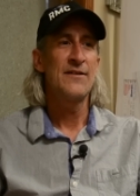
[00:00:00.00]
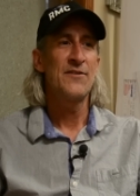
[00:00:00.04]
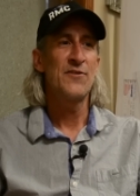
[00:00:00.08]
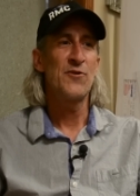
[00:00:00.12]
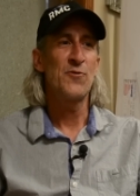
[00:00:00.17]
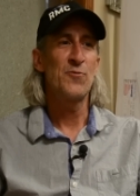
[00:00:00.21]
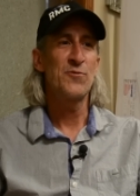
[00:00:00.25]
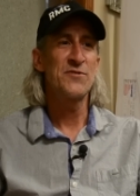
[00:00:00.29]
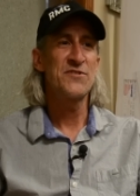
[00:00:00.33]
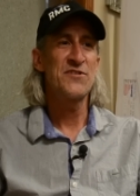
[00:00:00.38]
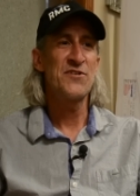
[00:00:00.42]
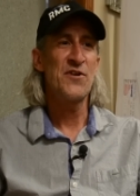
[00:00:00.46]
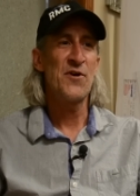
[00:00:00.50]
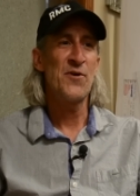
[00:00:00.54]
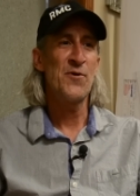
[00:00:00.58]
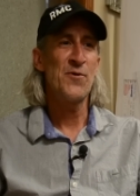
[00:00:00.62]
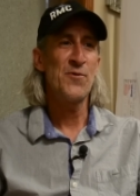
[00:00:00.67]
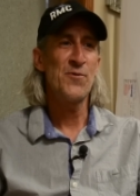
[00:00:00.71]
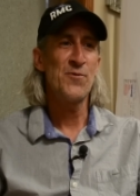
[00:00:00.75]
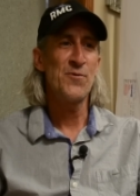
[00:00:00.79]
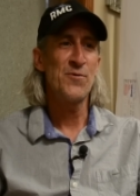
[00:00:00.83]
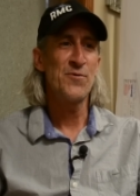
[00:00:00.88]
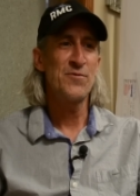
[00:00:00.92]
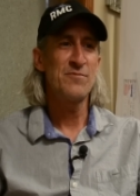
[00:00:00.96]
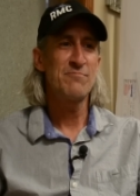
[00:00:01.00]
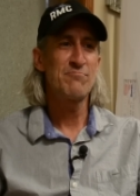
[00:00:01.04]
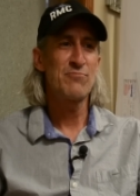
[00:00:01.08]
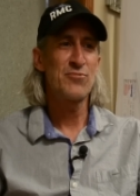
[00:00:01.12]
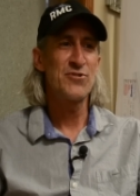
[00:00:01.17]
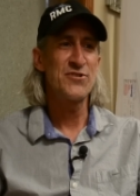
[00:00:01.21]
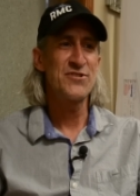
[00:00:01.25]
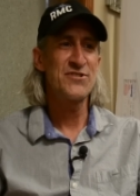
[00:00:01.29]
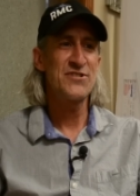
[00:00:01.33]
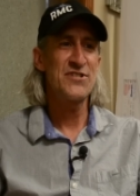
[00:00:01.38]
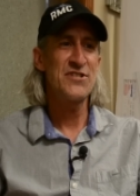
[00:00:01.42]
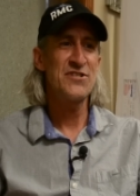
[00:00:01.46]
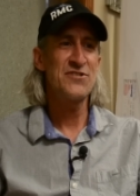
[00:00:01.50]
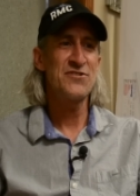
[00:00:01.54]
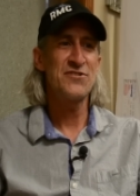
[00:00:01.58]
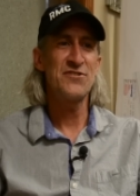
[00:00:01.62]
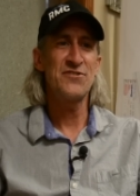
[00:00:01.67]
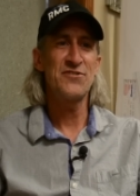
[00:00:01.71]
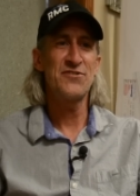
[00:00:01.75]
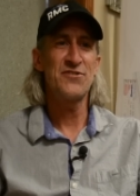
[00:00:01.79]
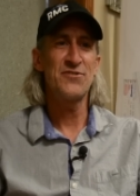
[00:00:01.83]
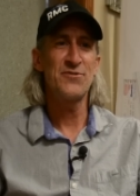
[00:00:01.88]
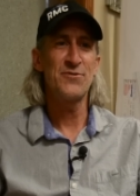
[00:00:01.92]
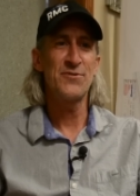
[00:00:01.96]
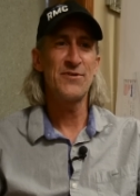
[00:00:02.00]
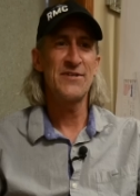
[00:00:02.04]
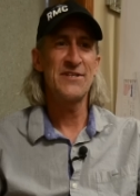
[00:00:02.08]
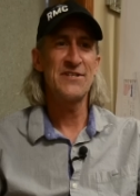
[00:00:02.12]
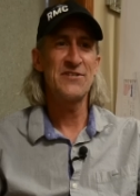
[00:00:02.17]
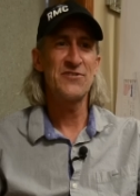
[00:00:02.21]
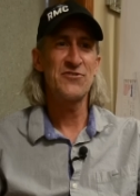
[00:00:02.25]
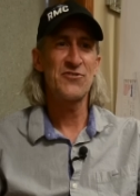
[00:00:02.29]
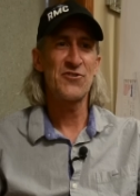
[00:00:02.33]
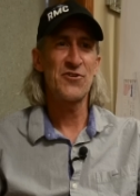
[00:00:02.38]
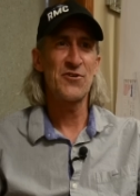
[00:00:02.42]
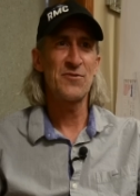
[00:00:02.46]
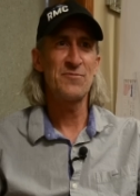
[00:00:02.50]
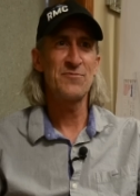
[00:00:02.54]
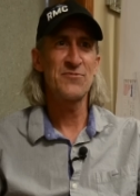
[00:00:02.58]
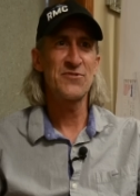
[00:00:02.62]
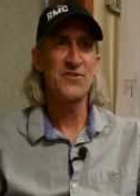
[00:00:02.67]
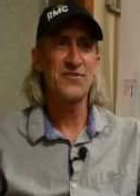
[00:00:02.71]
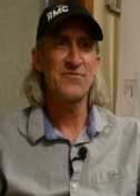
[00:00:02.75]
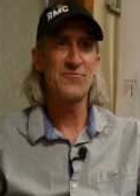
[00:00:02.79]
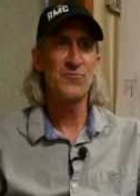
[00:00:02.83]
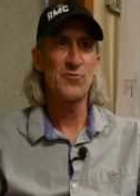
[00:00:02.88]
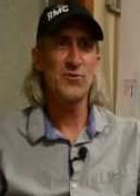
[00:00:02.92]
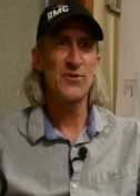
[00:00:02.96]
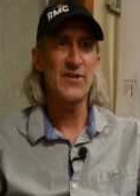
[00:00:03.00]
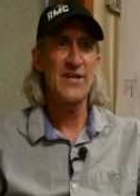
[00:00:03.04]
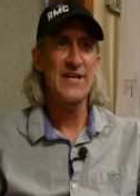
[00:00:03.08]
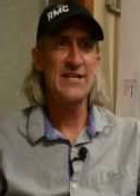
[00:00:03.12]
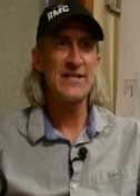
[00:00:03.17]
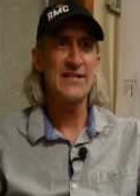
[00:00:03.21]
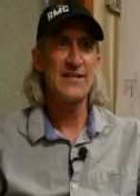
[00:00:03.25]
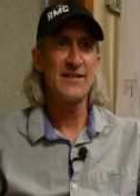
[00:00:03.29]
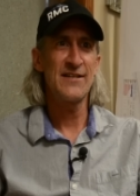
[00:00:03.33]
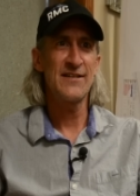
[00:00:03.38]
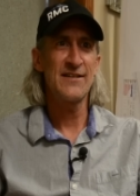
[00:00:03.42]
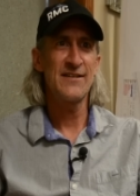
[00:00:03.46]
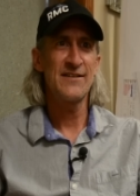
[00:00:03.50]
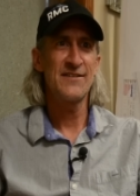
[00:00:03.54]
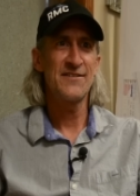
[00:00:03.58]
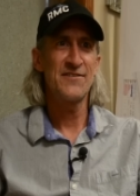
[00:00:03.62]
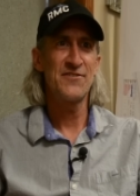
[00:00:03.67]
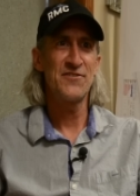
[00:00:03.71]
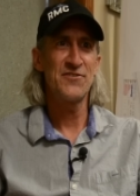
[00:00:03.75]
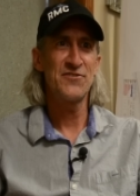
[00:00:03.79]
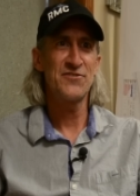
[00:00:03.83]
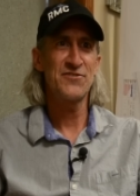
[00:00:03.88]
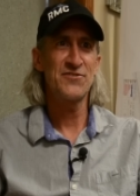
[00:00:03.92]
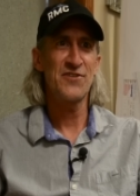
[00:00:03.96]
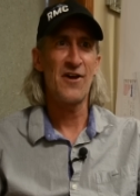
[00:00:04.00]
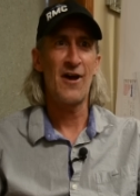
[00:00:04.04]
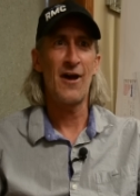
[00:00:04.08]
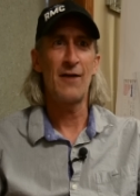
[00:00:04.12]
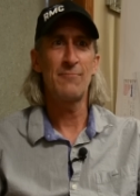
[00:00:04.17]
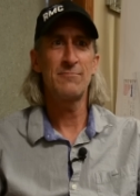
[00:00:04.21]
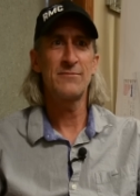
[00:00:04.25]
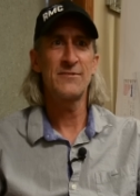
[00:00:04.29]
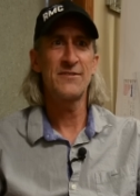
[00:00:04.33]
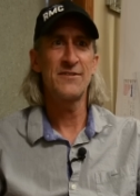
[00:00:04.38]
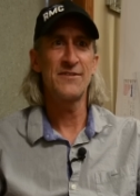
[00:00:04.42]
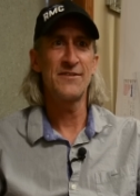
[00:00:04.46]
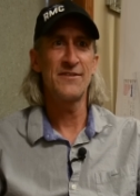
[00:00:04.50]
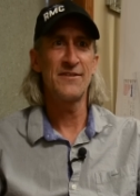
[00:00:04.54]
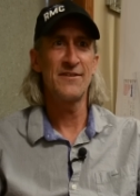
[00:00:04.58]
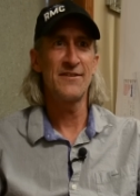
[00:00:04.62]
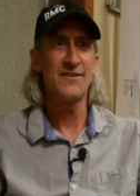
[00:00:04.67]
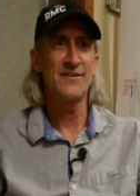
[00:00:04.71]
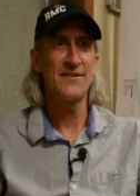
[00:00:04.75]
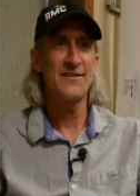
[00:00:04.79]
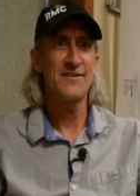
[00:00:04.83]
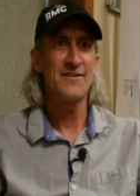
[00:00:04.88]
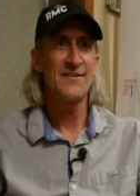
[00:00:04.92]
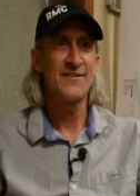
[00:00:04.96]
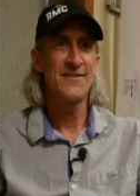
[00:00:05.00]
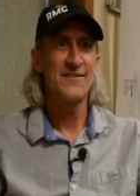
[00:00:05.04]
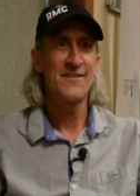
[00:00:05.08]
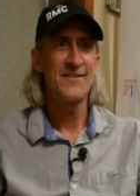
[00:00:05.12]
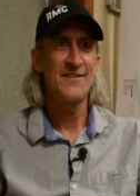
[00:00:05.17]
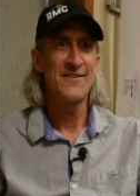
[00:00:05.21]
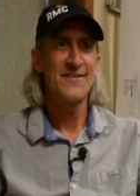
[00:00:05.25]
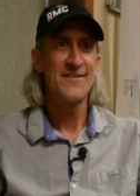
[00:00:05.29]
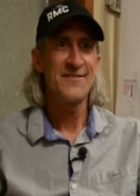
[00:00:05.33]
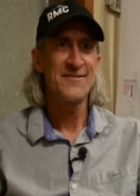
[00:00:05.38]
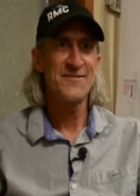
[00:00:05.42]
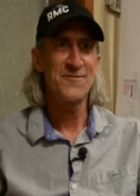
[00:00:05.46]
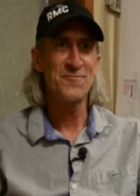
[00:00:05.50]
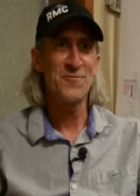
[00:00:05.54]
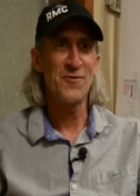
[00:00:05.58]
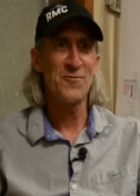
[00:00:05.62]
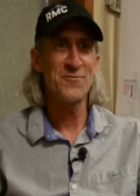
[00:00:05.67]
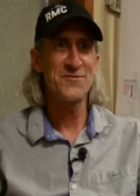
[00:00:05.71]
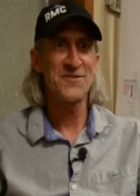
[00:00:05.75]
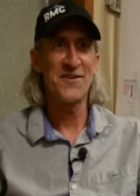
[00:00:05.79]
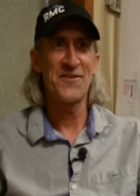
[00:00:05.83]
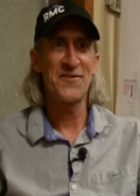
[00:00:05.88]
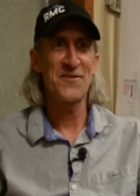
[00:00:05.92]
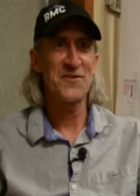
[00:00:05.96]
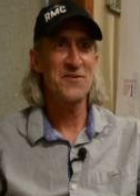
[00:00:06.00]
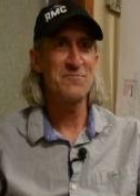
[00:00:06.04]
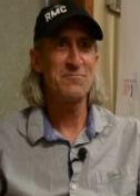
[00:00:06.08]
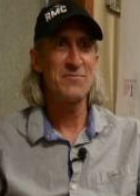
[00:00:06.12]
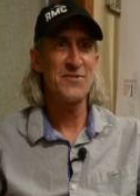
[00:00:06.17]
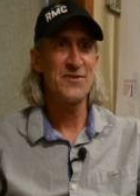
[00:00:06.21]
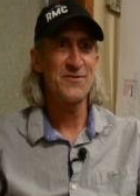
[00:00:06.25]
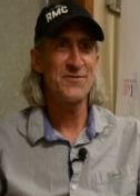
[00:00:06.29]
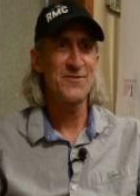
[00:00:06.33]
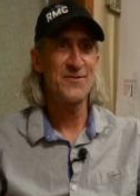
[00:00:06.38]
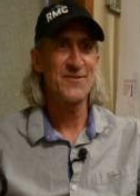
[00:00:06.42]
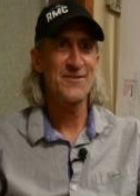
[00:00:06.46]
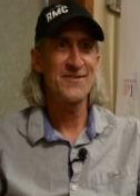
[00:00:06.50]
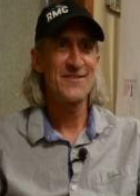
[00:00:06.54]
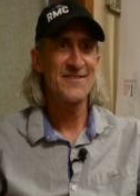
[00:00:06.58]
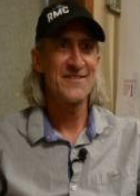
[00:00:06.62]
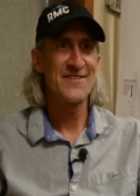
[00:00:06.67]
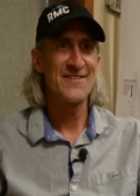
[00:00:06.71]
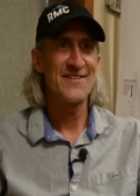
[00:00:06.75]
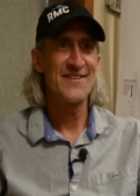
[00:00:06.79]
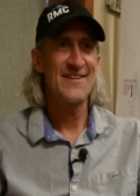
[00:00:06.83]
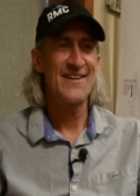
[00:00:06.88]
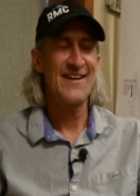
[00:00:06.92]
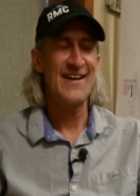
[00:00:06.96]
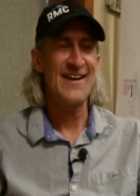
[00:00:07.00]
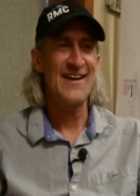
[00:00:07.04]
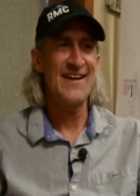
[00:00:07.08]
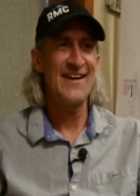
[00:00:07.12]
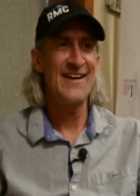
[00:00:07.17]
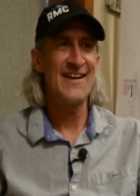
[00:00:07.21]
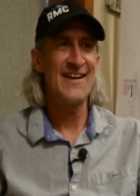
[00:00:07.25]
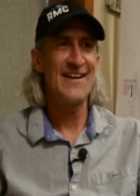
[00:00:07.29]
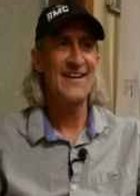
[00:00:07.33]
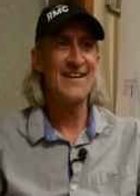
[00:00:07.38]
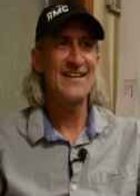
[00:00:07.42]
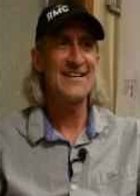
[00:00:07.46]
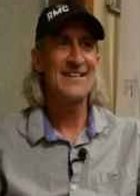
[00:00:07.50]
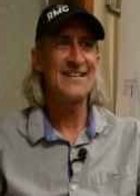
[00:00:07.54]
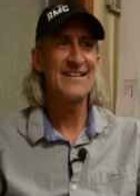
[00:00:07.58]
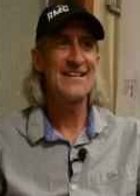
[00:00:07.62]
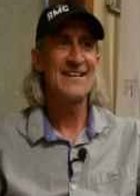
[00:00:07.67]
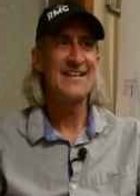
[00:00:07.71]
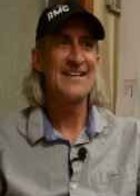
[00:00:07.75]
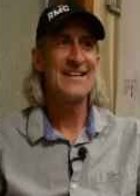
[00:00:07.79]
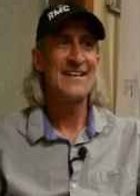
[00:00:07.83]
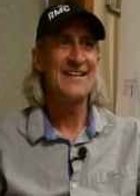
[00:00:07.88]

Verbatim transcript: there was no precision to it in terms of relating the shop to the to what was on the computer, and